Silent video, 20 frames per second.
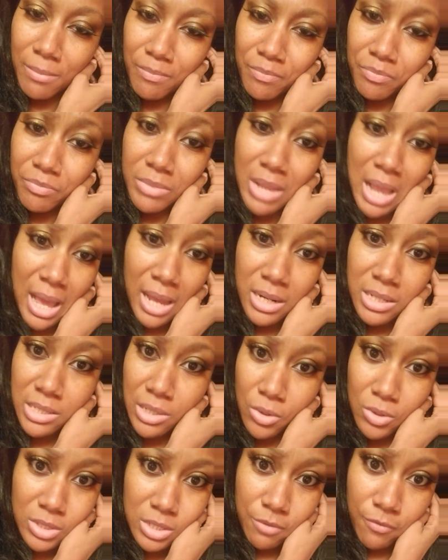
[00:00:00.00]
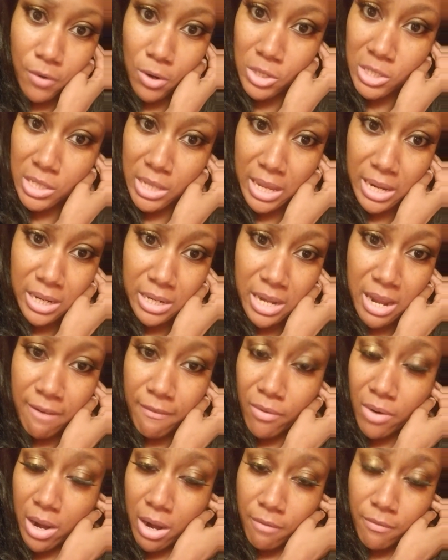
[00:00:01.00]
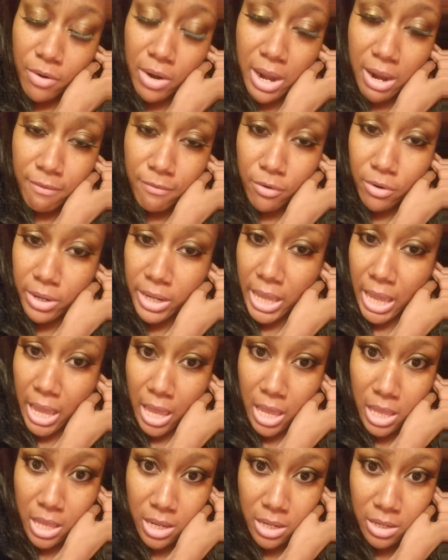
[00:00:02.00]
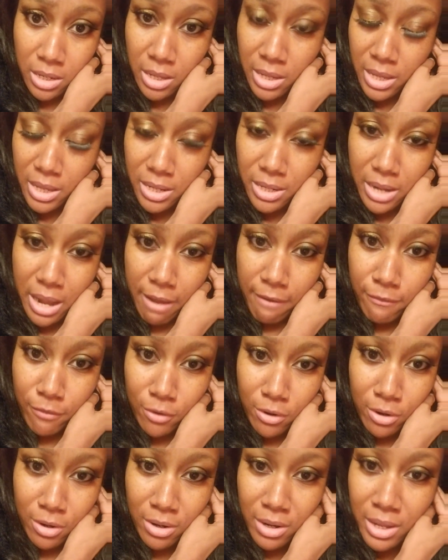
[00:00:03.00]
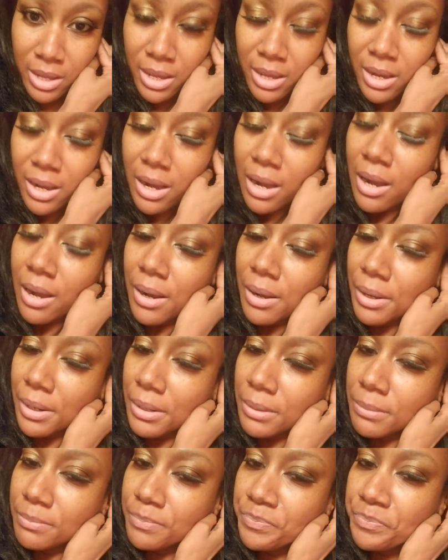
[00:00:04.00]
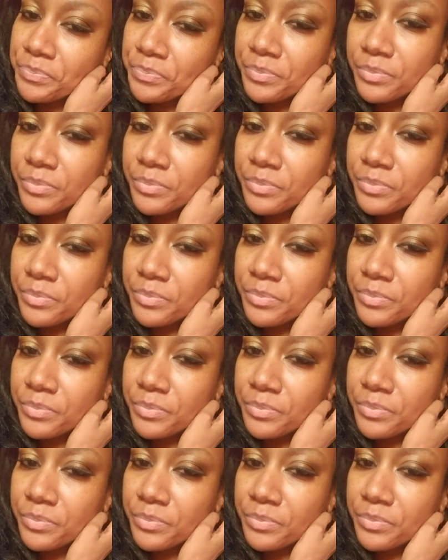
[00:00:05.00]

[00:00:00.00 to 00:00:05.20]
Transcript: not as low as the first lady. Never, ever, ever again. Never. But